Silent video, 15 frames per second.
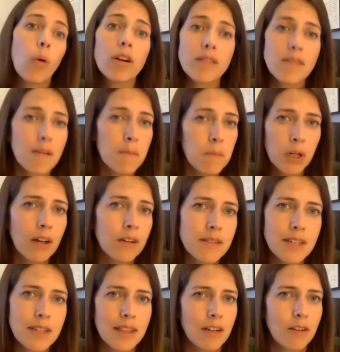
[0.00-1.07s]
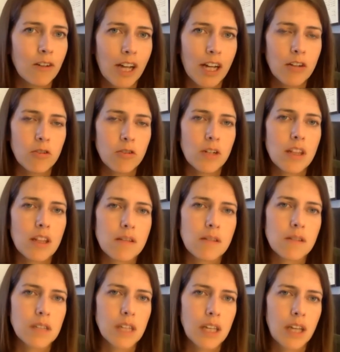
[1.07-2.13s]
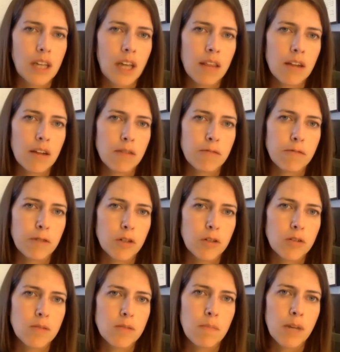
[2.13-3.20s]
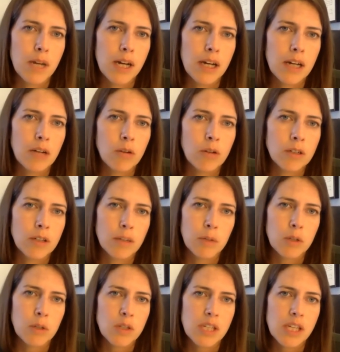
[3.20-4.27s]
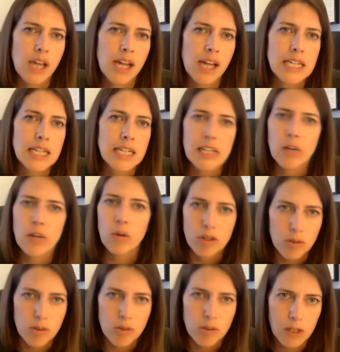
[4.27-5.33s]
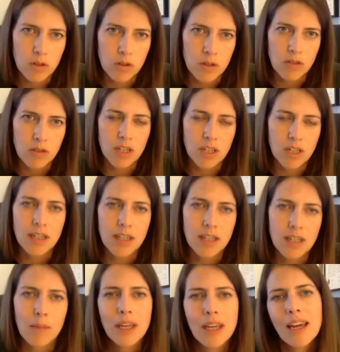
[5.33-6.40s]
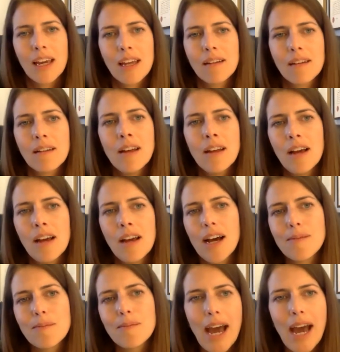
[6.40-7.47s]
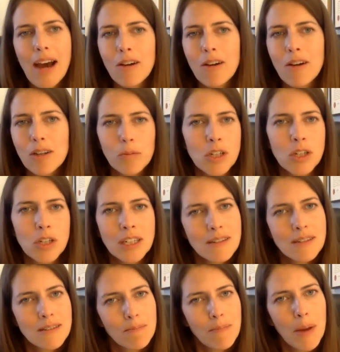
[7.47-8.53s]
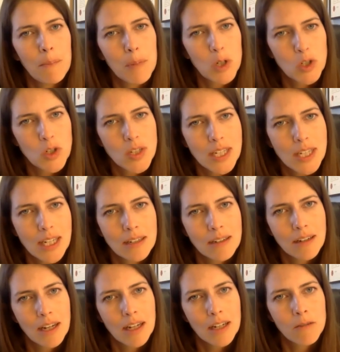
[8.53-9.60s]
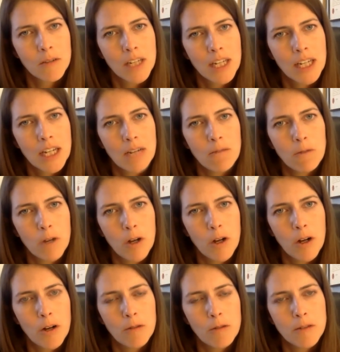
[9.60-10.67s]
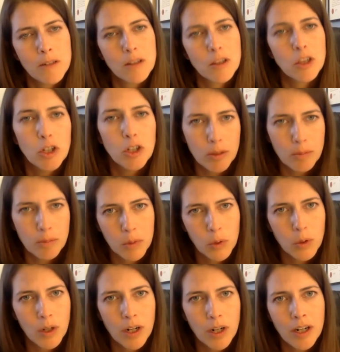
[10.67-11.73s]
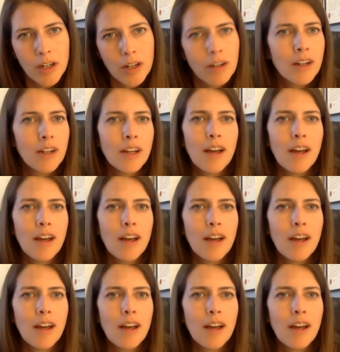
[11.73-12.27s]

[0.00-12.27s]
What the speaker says: or somewhere else in the Hill Country that's looking at their first MUD or WCID or special district coming in. How community members can kind of get involved, learn more,